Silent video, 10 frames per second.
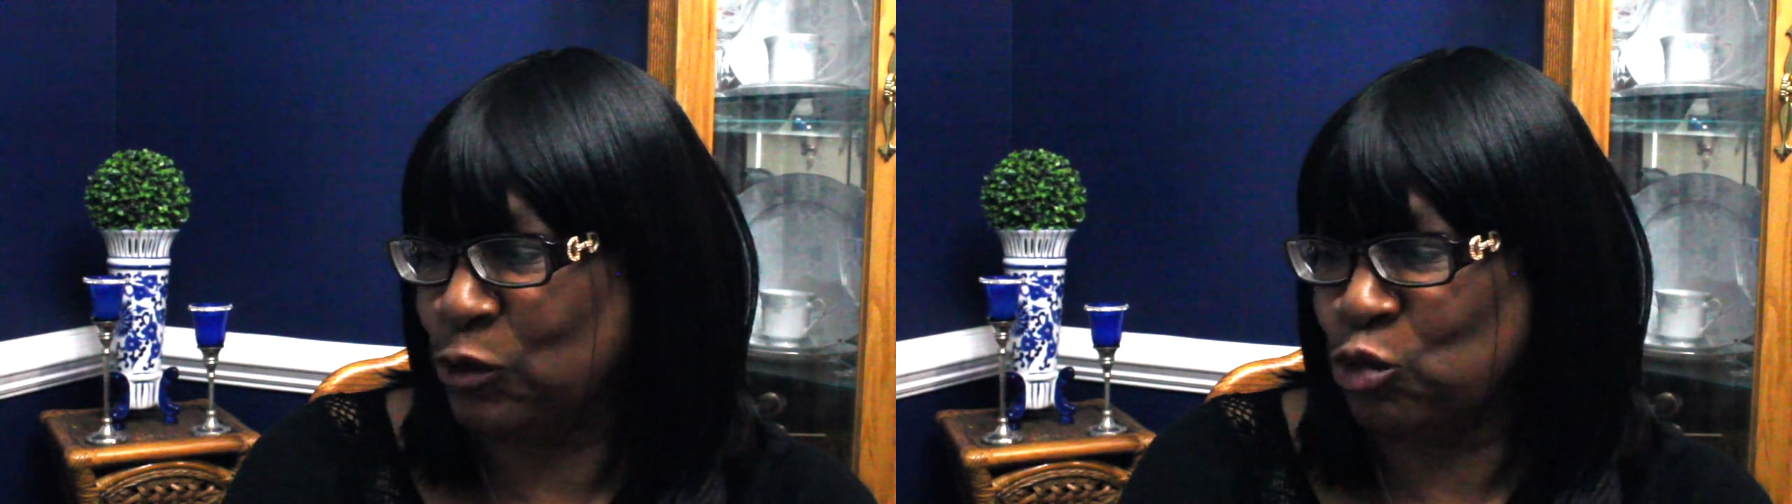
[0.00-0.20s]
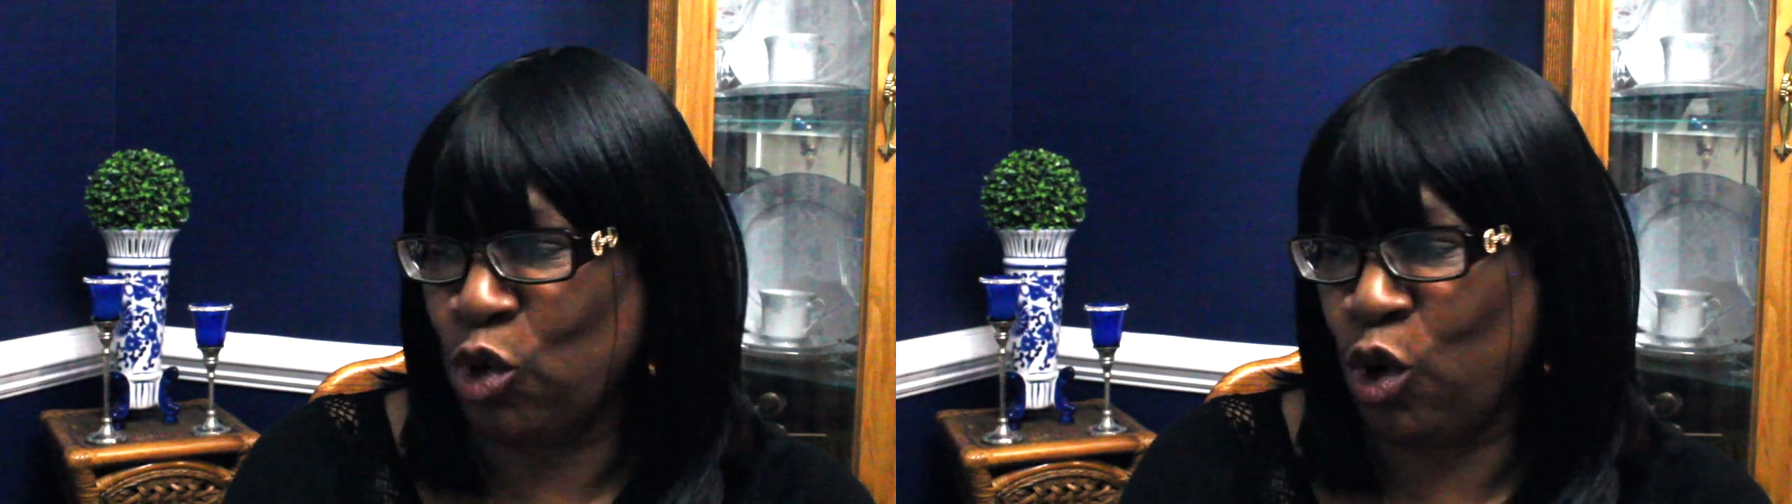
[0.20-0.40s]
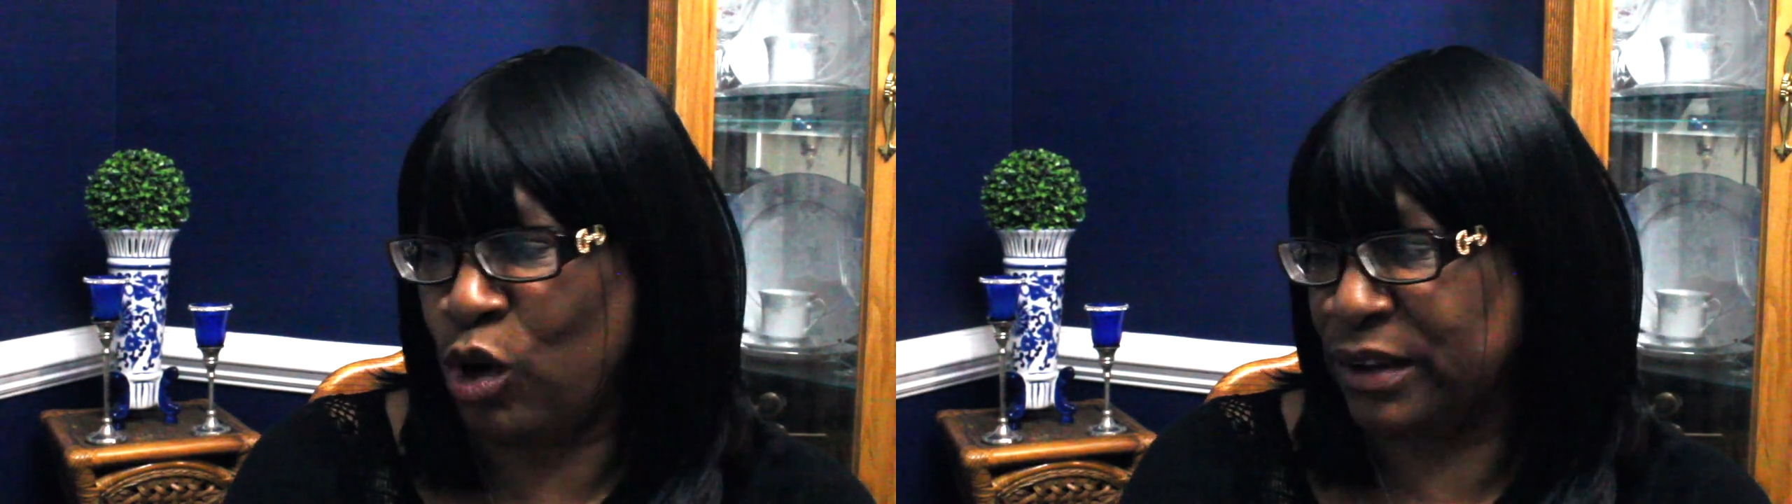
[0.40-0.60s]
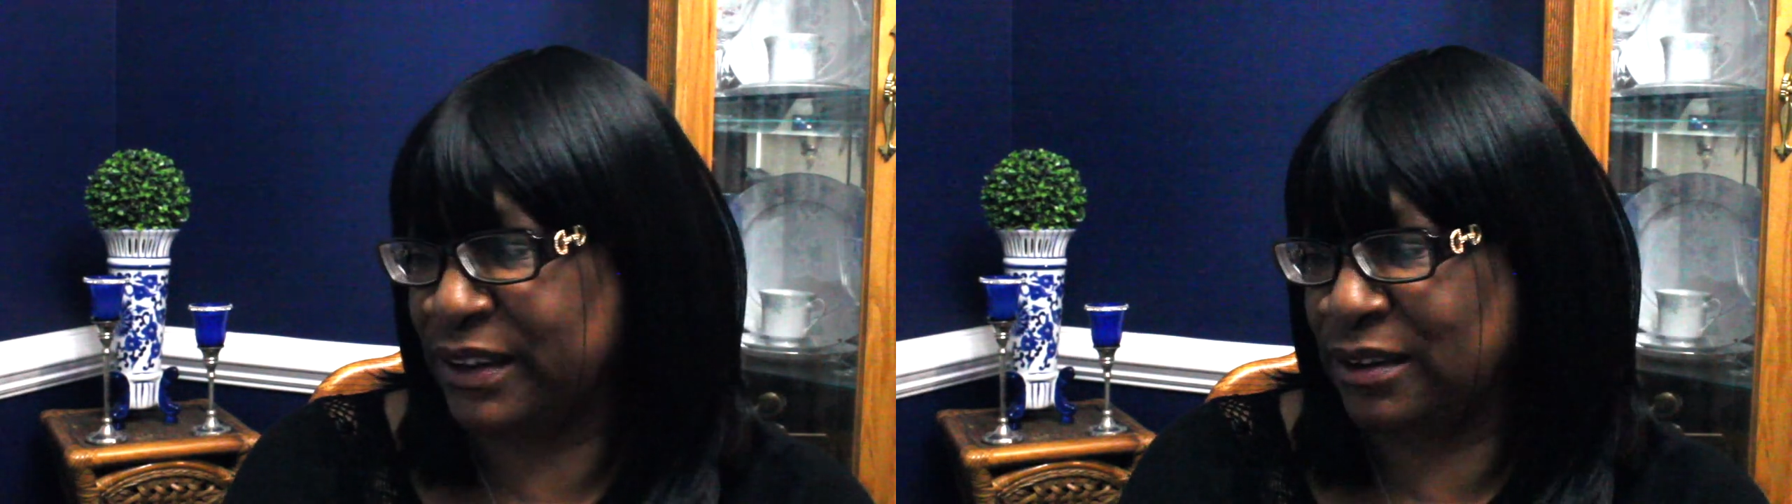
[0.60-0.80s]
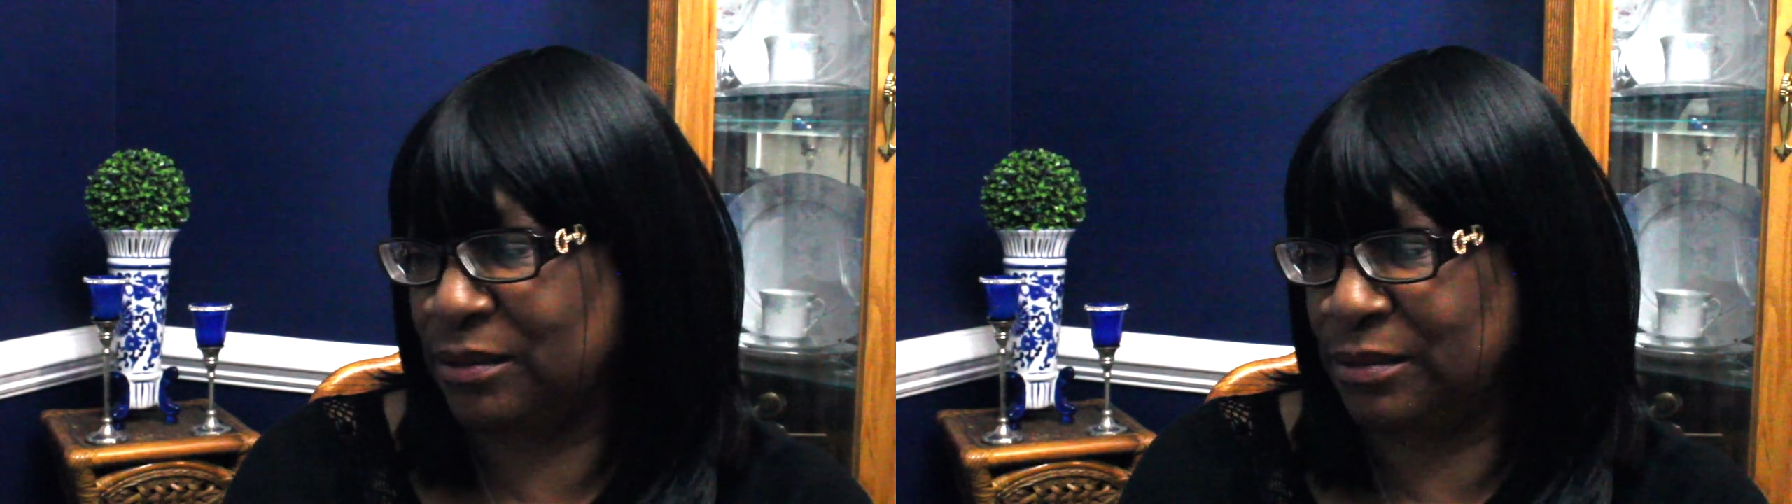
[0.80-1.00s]

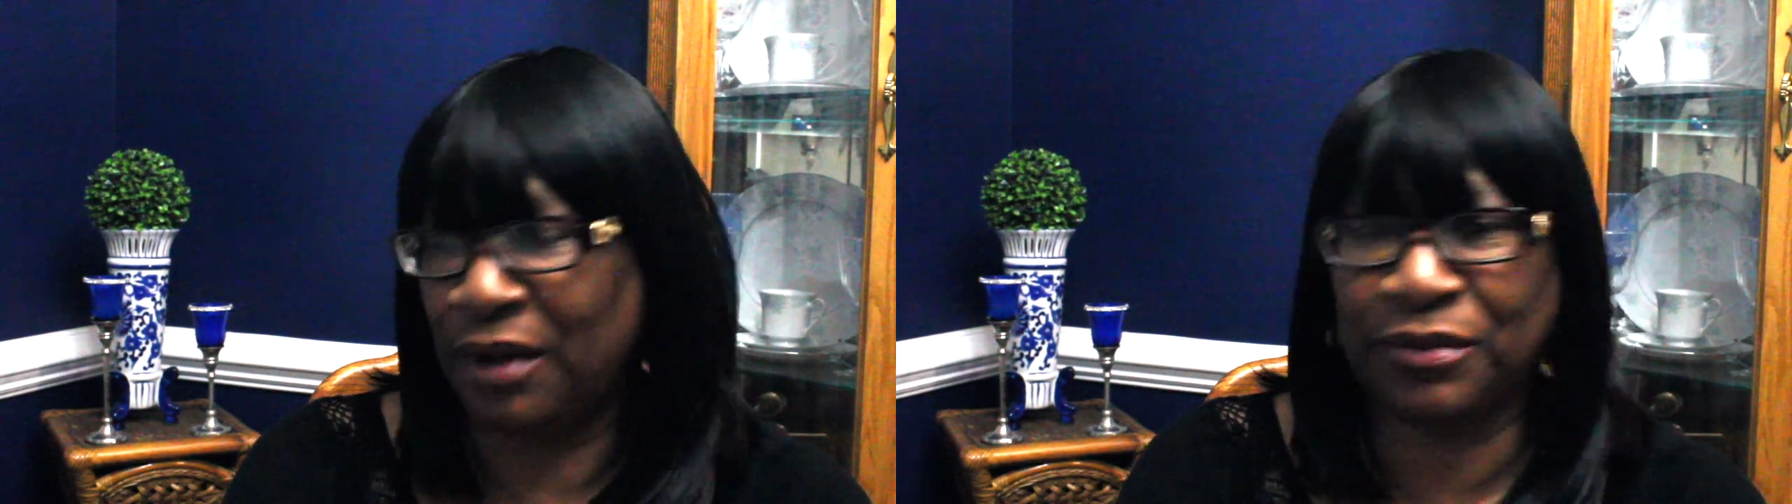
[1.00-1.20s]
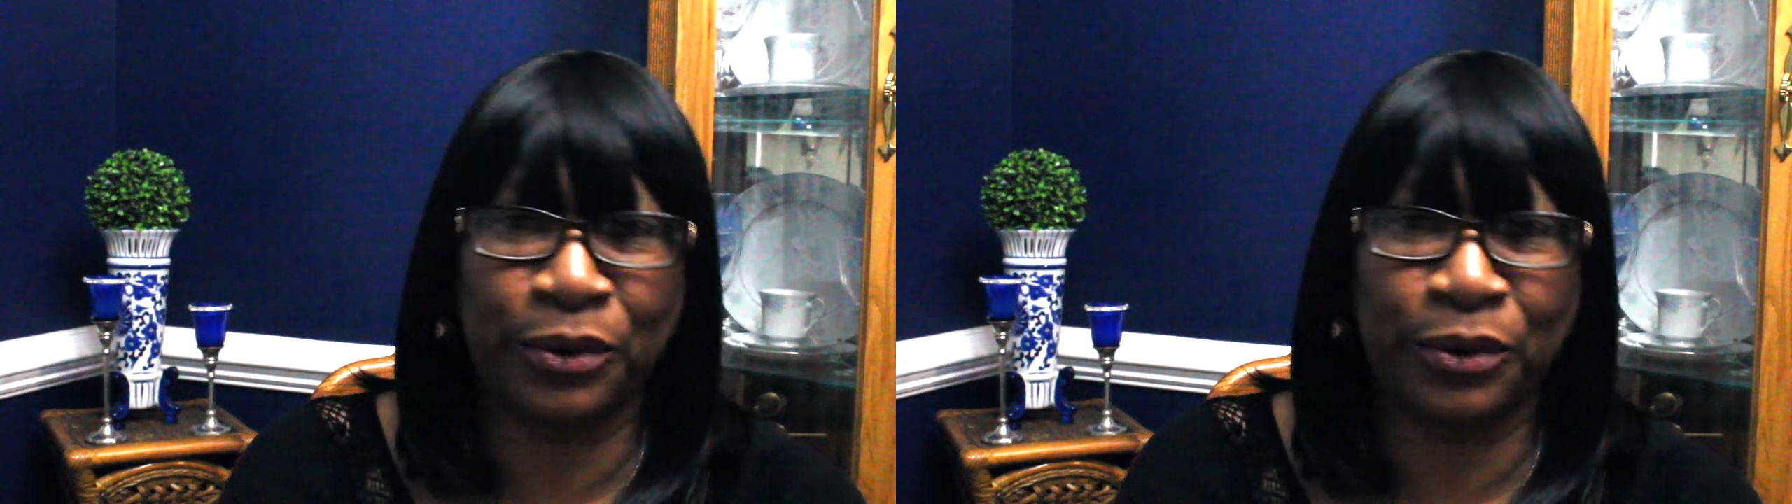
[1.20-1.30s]
Ross, of